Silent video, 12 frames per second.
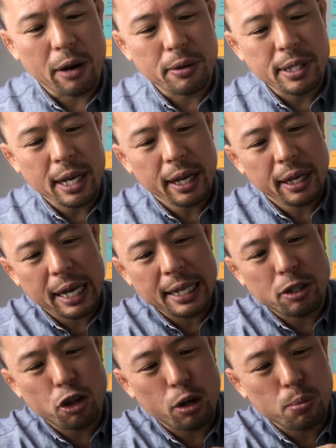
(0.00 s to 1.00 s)
would say in
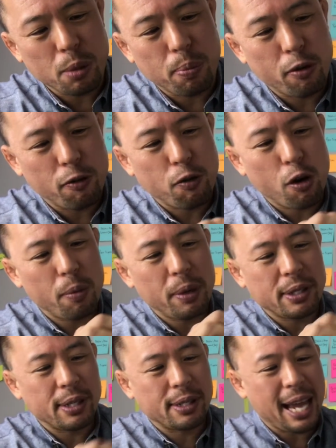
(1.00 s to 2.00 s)
terms of
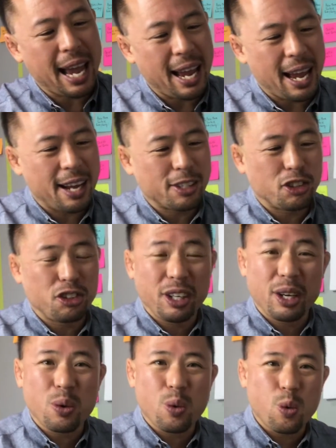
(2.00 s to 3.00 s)
performance, it's actually
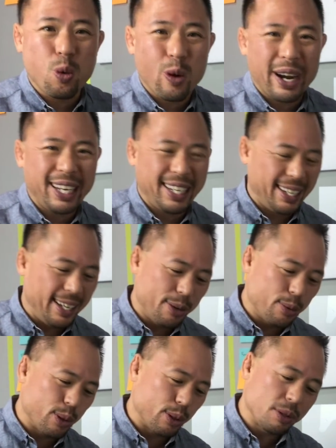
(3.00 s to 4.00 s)
quite
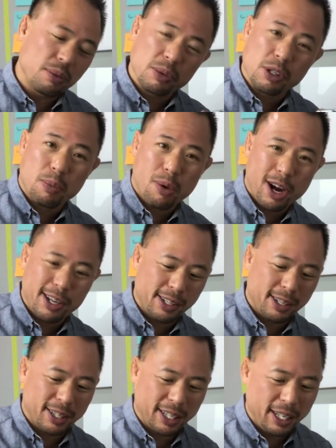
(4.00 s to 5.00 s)
equal,
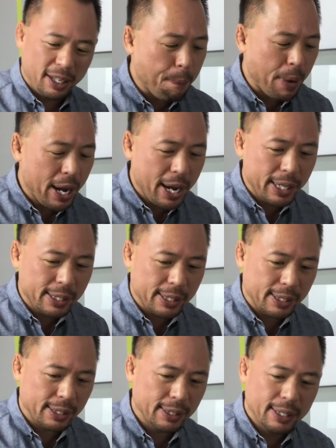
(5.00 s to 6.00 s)
surprisingly. But
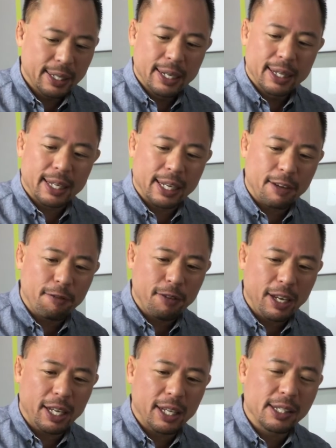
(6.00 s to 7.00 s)
the
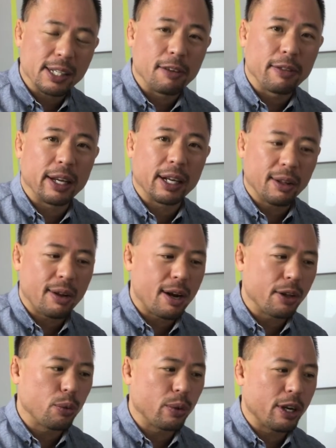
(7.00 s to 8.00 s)
convenience of the
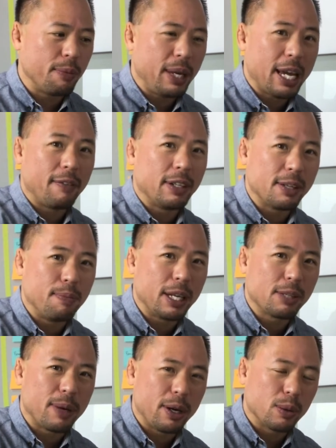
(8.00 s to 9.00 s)
cloth without me having to
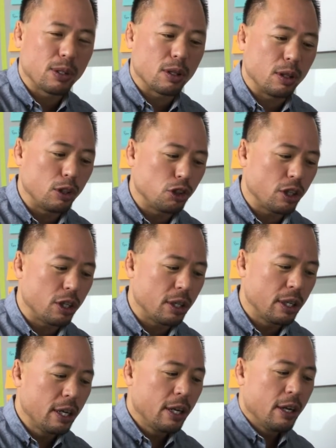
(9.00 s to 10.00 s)
mix my own solution,
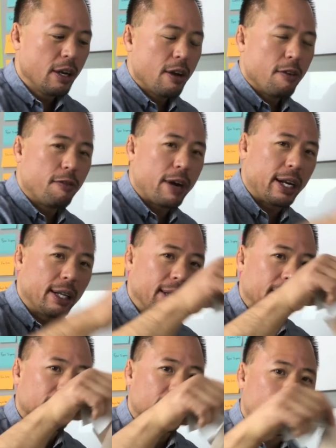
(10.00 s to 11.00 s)
find a
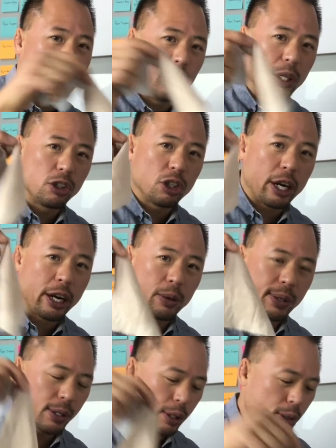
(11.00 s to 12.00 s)
lint cloth, which I
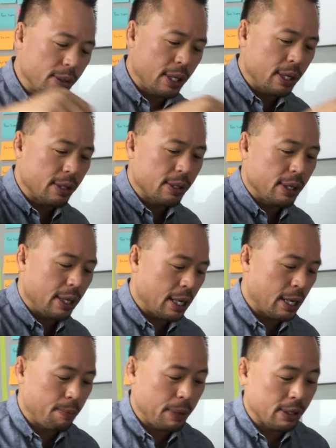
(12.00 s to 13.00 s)
always lose these,
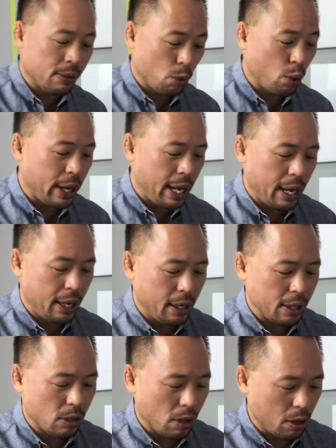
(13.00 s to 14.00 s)
is quite handy.
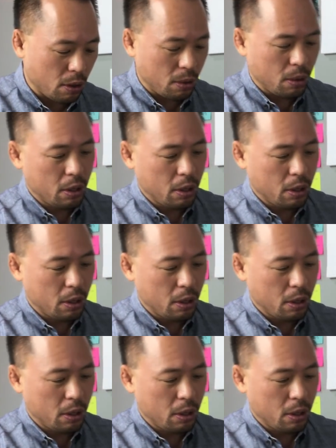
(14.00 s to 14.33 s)
So